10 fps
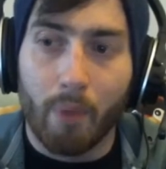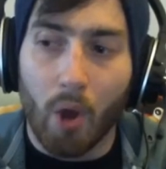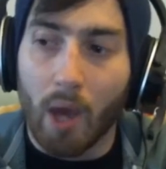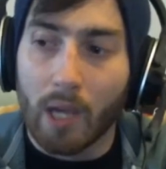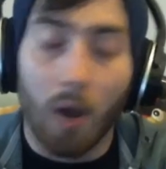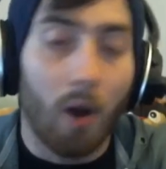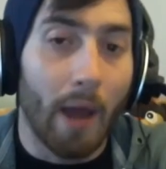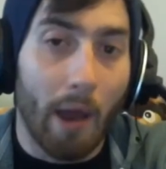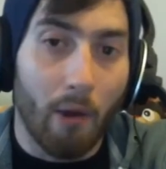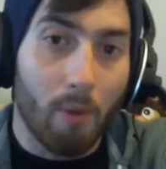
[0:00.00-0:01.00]
I can't
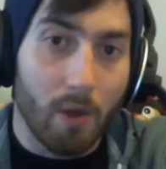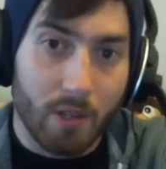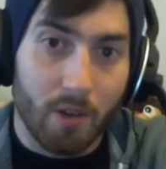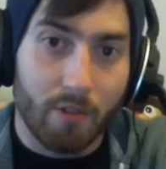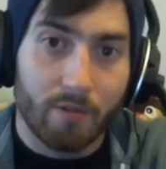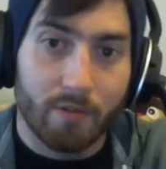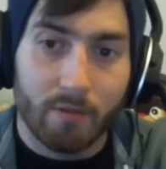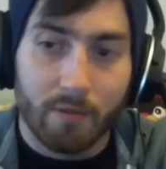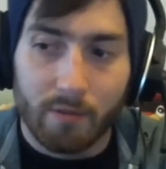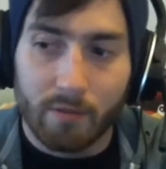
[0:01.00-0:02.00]
help myself.
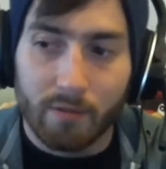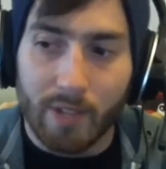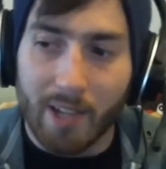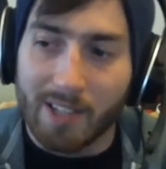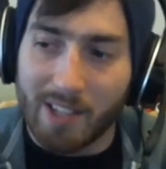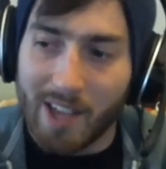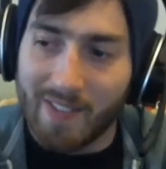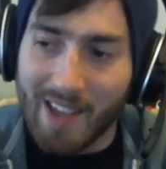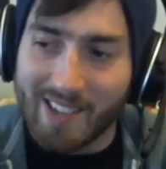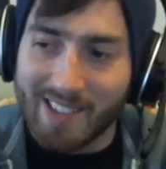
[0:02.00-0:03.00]
That's the,
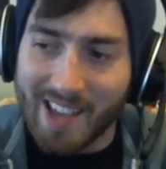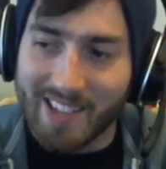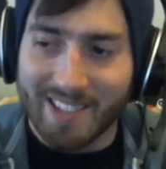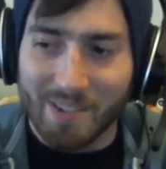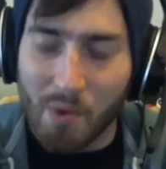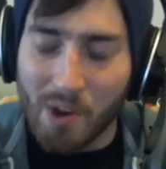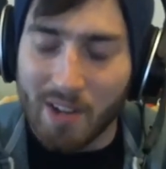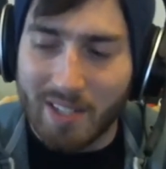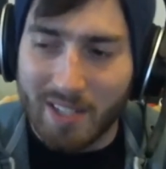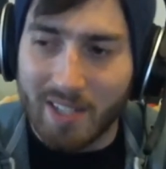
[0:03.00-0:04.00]
that's that's the
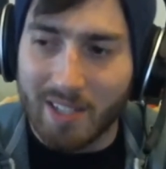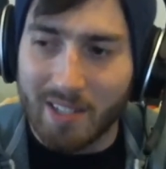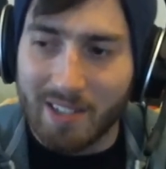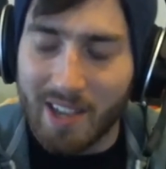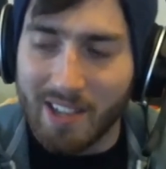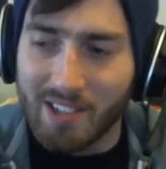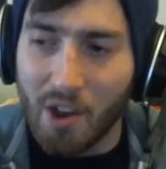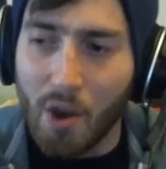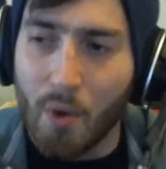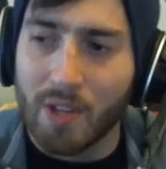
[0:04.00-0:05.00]
worst thing, is I
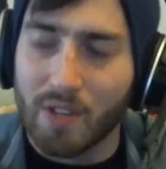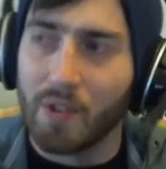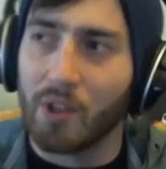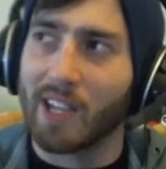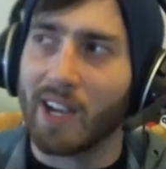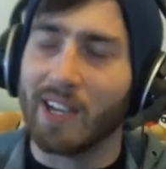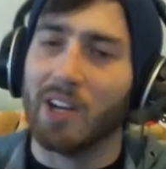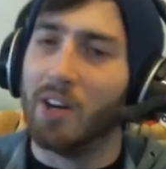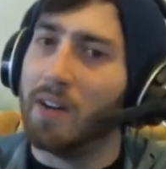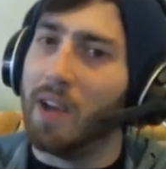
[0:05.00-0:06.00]
always feel like I
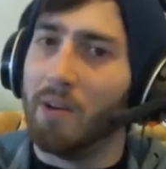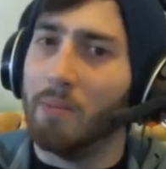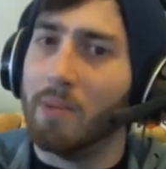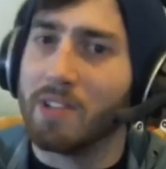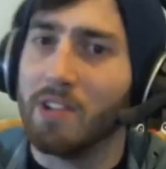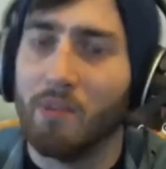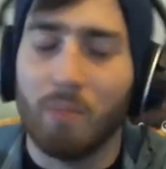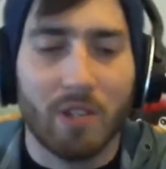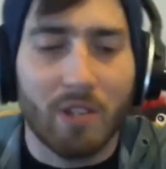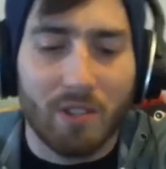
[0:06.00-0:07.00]
can't help myself
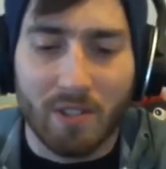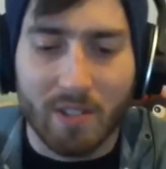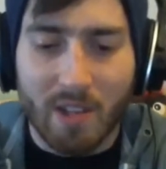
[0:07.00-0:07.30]
because...